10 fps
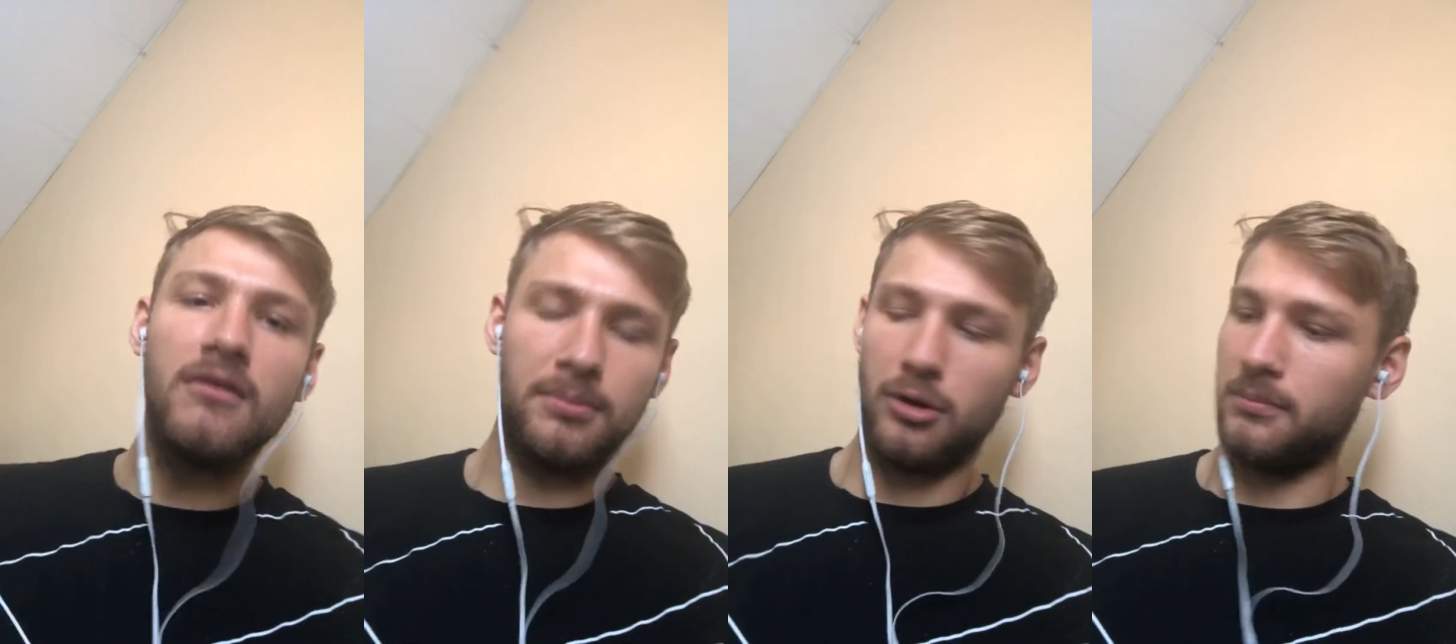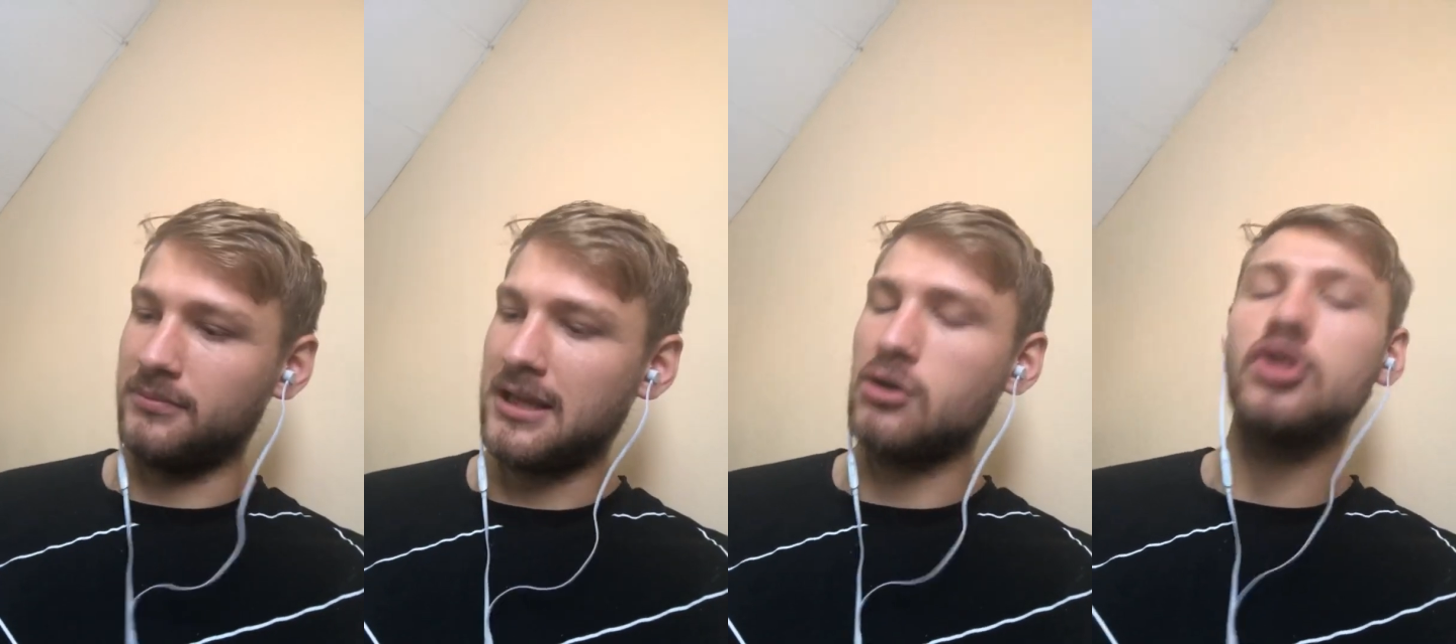problems
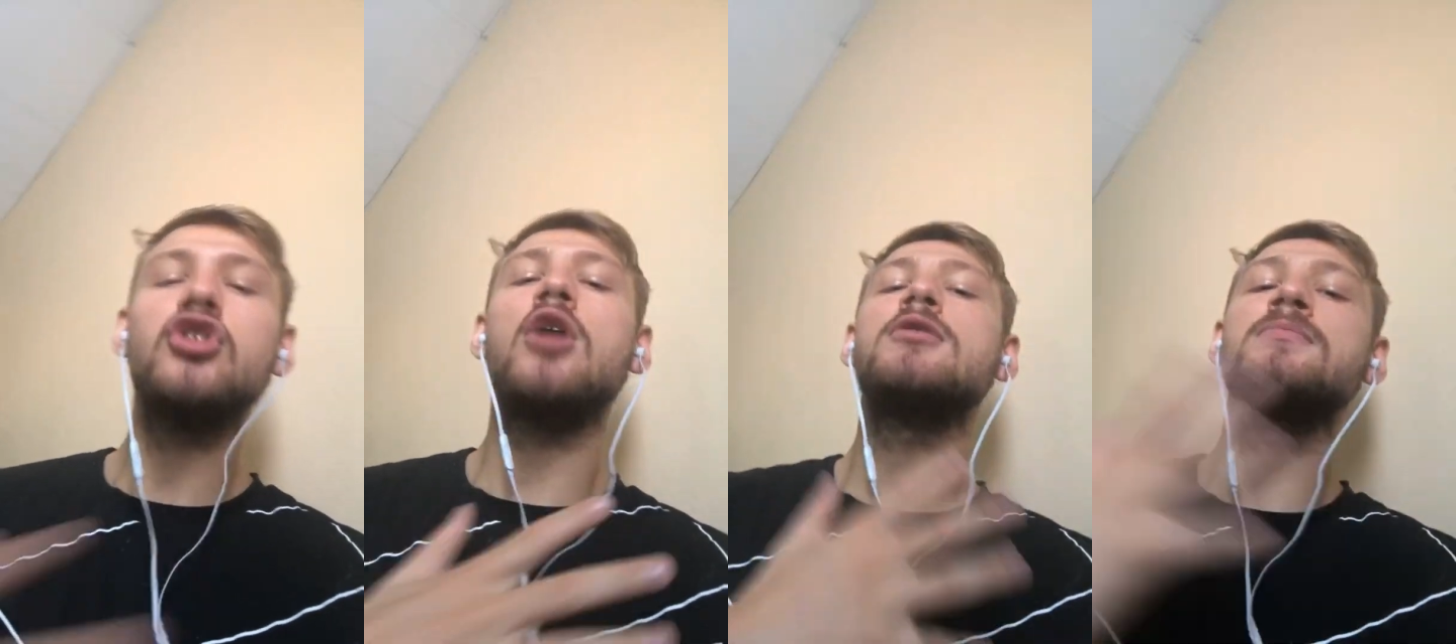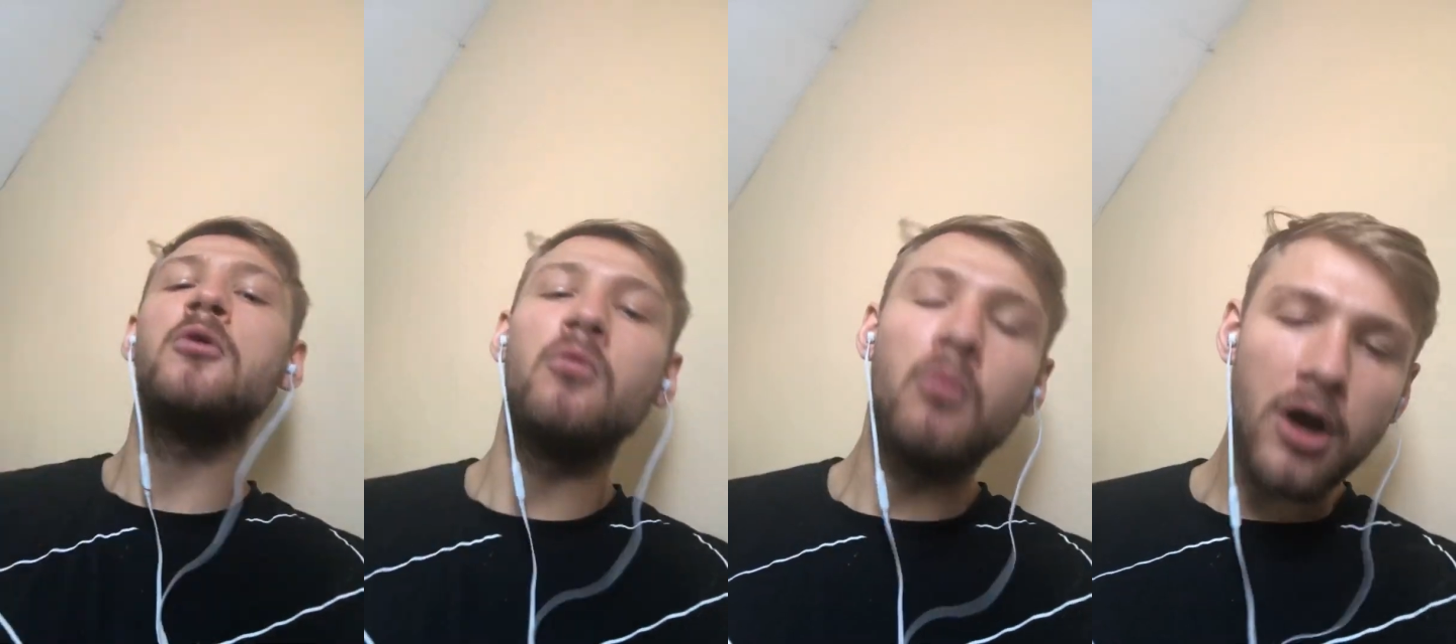that was so much more
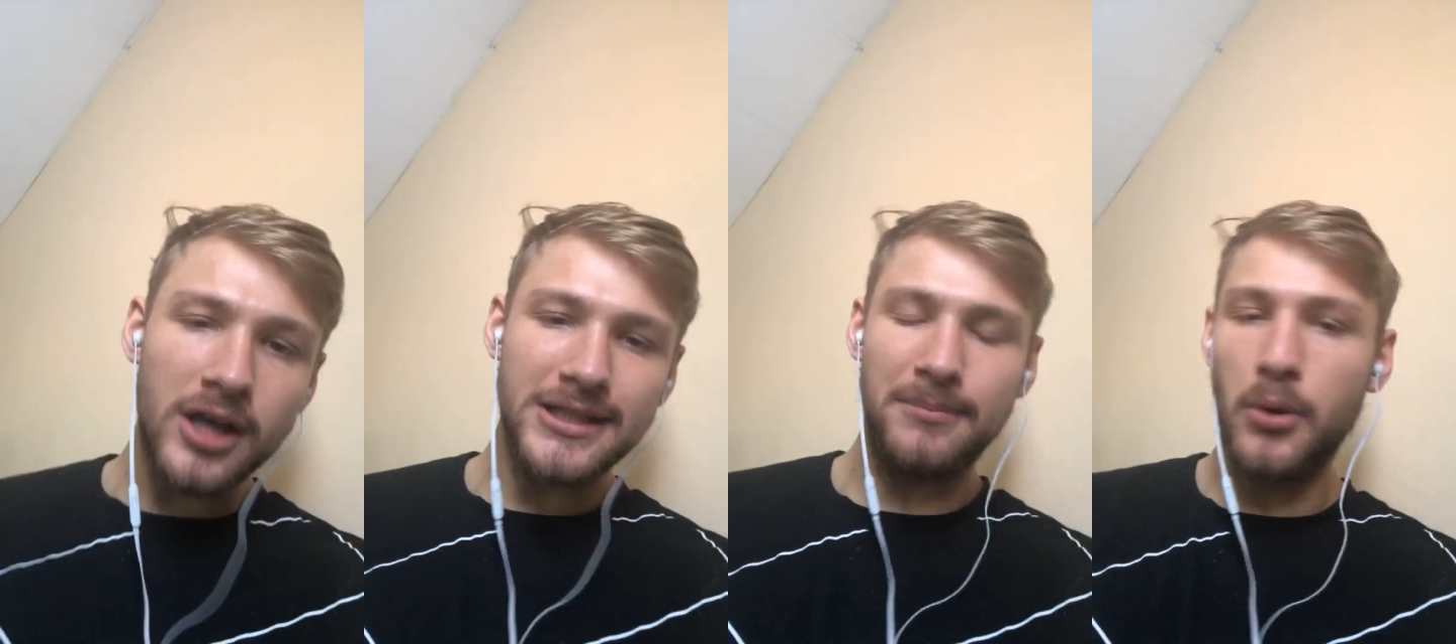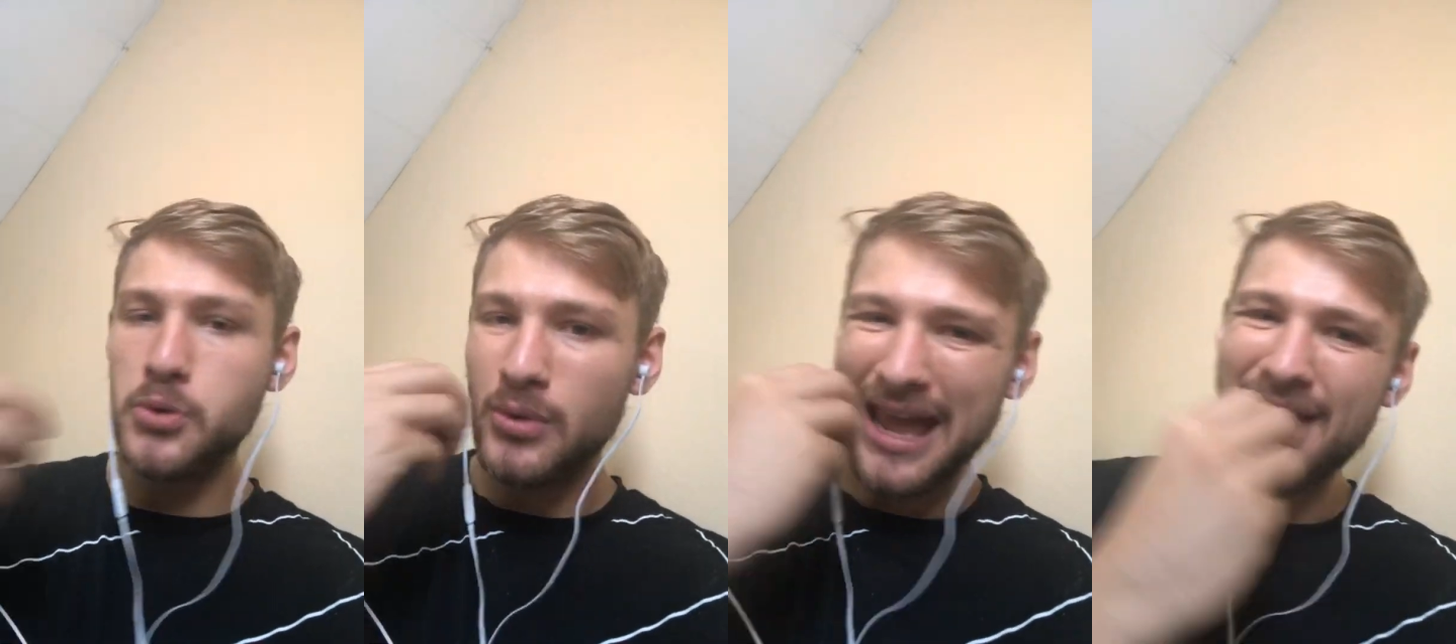worse than the problems
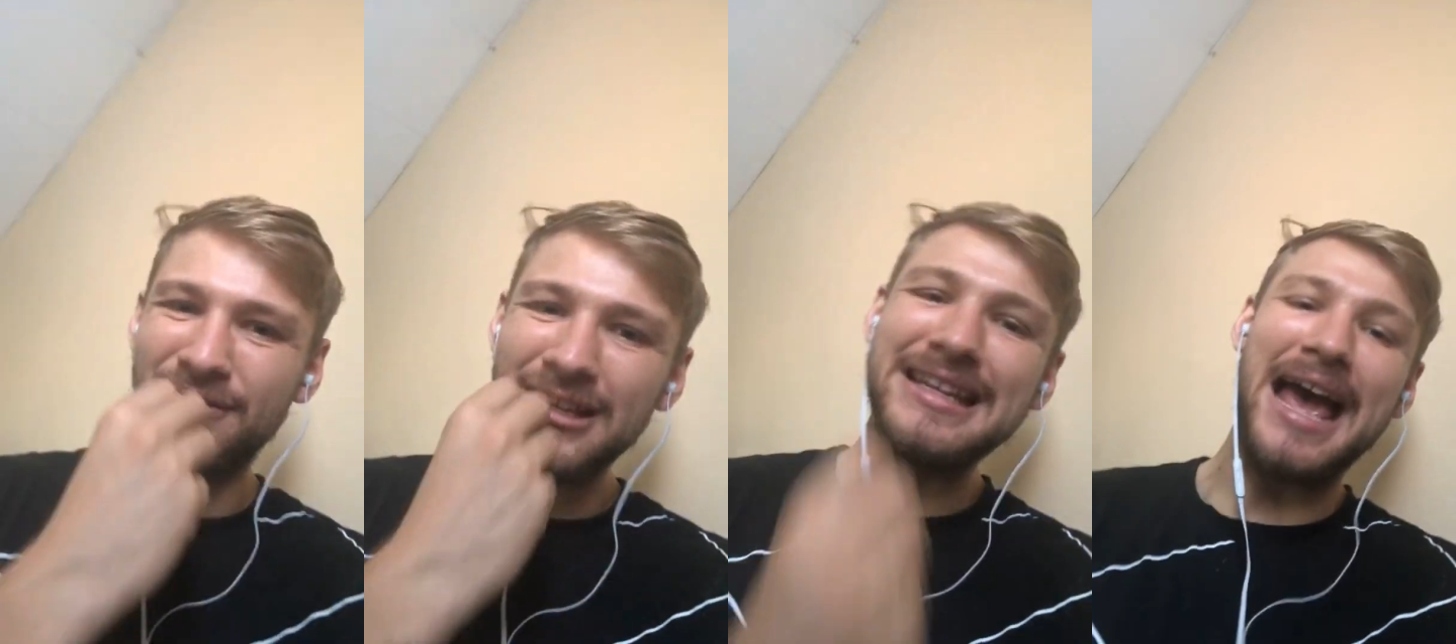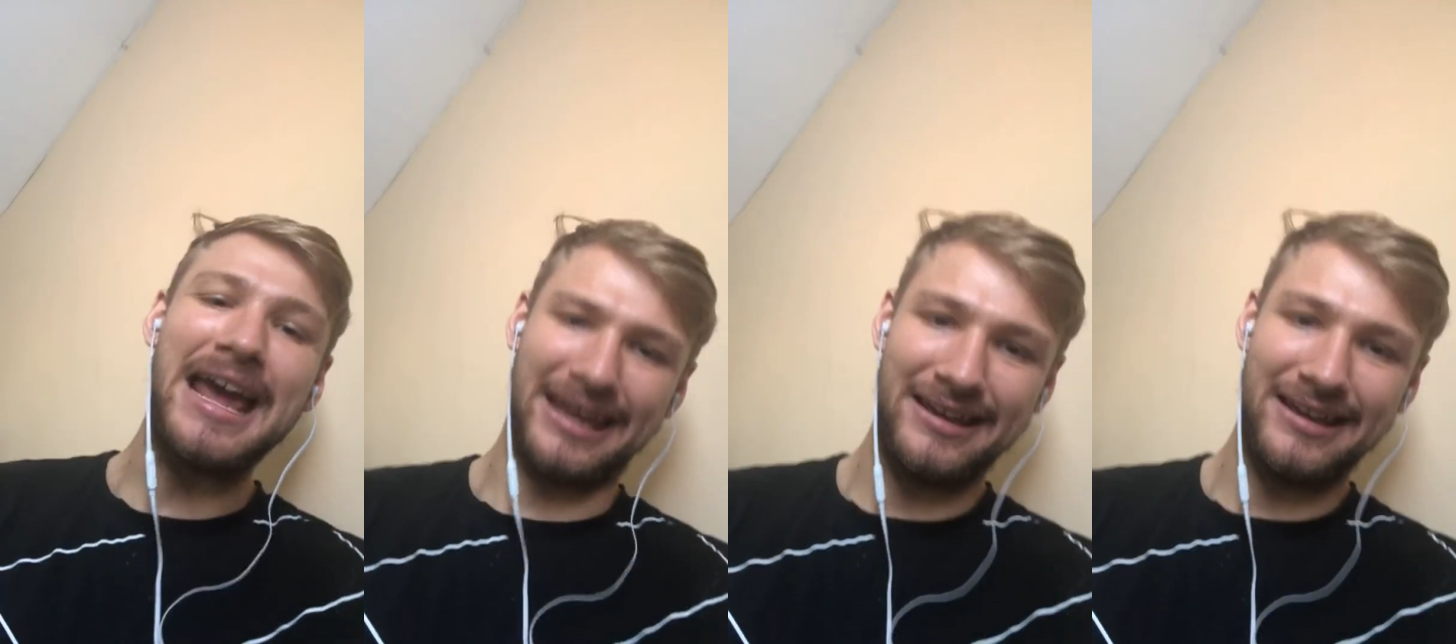we have today.